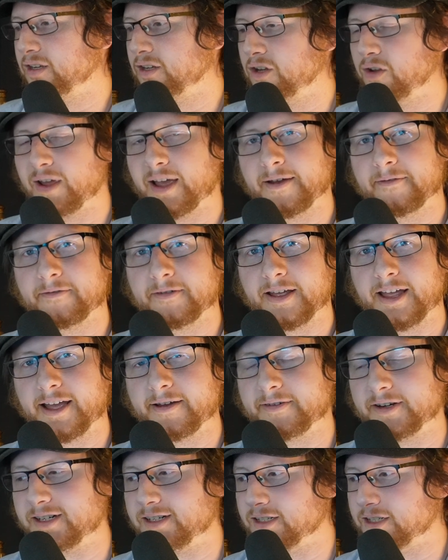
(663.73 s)
you have
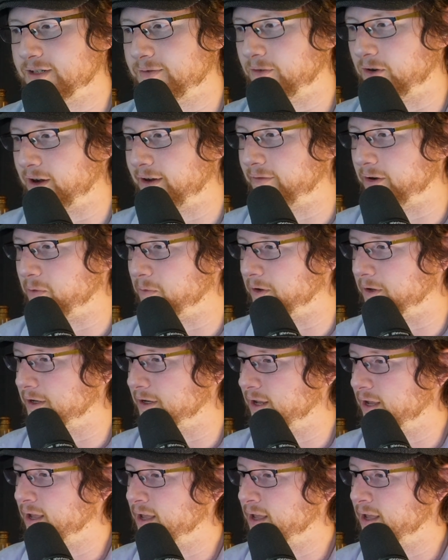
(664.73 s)
evidence for everyone.